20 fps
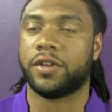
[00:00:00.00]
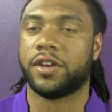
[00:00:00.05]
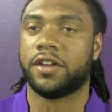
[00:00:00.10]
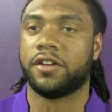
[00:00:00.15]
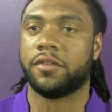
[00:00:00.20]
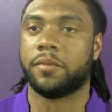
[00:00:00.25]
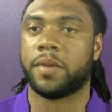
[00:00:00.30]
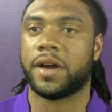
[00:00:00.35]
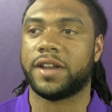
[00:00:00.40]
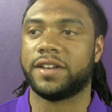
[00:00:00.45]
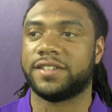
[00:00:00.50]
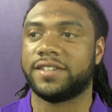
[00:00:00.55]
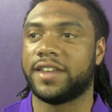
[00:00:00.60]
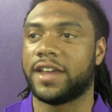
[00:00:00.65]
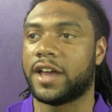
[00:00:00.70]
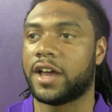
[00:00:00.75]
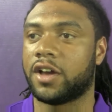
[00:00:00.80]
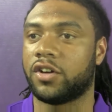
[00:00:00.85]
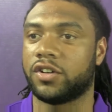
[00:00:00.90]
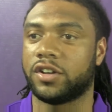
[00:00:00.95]
When everybody's
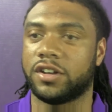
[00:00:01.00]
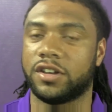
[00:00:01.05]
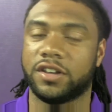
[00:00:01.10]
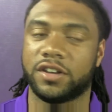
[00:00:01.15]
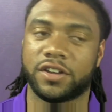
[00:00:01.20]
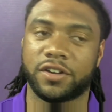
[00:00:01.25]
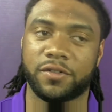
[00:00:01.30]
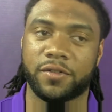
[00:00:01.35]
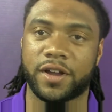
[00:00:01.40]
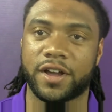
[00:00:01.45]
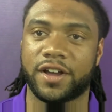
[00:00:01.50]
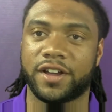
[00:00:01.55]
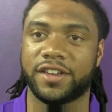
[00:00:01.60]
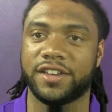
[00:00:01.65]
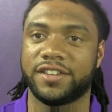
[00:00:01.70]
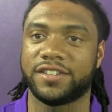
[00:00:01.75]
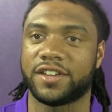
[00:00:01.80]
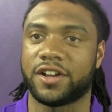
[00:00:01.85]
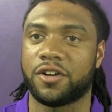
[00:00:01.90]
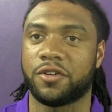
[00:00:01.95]
down and looking around,
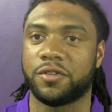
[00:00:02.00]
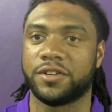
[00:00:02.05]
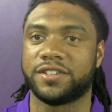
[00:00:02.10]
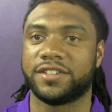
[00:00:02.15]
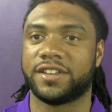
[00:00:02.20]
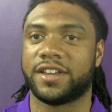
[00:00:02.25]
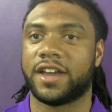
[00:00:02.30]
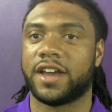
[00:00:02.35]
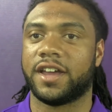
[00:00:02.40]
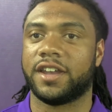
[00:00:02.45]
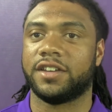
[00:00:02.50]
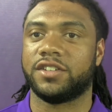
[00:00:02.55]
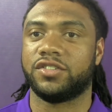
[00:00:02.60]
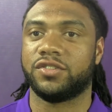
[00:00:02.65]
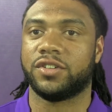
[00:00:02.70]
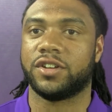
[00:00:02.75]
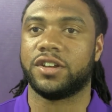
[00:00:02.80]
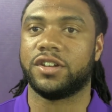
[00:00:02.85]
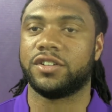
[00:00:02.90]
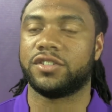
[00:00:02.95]
he's always the guy that
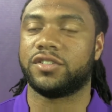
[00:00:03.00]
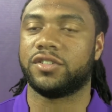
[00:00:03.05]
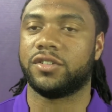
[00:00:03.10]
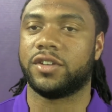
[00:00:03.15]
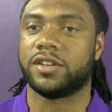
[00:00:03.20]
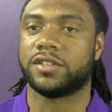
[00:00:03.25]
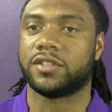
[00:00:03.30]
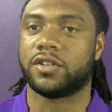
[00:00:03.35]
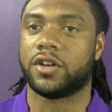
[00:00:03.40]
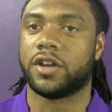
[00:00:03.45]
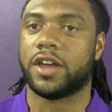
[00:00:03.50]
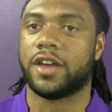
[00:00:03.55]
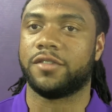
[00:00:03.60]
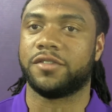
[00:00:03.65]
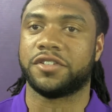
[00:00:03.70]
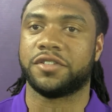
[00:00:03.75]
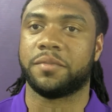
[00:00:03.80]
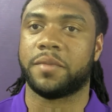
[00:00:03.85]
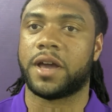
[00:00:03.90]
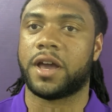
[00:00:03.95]
you can look to that's going to
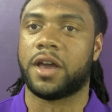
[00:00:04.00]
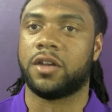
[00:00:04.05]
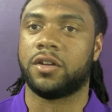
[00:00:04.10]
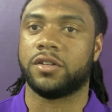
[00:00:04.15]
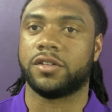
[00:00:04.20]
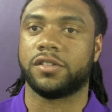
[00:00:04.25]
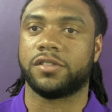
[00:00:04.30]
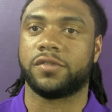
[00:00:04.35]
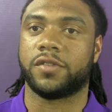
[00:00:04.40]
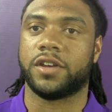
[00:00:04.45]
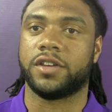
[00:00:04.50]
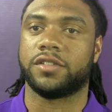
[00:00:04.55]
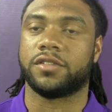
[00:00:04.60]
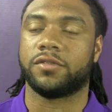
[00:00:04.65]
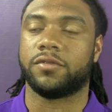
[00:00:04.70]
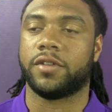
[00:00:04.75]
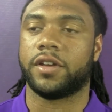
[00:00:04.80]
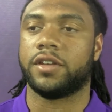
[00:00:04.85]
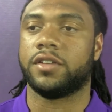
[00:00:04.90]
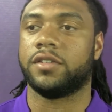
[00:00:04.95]
have a smile on his face
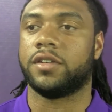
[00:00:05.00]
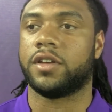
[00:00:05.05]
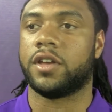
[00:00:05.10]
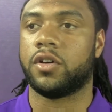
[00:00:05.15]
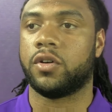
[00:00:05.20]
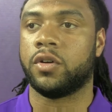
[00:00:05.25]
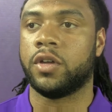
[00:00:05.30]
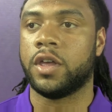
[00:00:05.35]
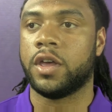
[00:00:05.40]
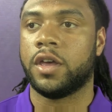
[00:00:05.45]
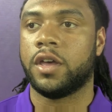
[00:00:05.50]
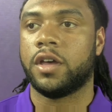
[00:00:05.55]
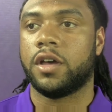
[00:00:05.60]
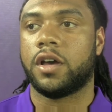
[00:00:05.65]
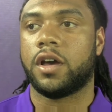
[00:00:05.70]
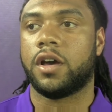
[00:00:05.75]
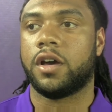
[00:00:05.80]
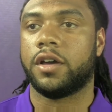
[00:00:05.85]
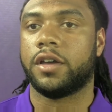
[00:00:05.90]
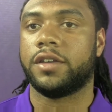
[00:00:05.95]
and ready to go.
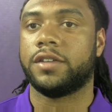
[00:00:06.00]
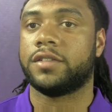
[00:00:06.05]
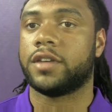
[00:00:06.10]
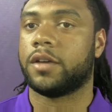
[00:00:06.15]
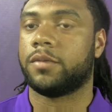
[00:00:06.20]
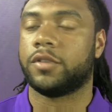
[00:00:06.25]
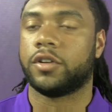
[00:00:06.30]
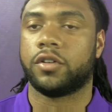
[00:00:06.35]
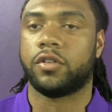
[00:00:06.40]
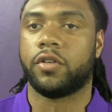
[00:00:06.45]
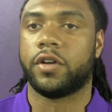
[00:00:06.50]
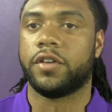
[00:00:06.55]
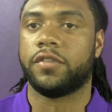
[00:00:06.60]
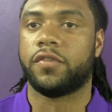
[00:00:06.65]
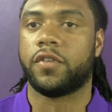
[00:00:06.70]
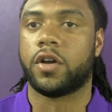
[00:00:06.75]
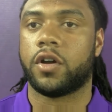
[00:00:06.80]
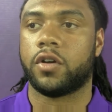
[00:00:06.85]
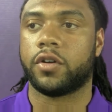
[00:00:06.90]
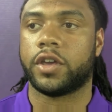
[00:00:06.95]
He's having a great
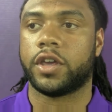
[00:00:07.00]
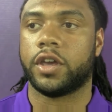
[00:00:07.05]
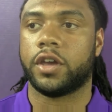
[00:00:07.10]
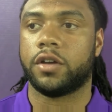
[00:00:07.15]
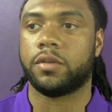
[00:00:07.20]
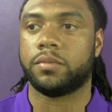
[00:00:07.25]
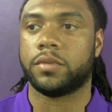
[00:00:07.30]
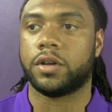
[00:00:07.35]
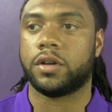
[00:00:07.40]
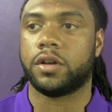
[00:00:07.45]
fall camp.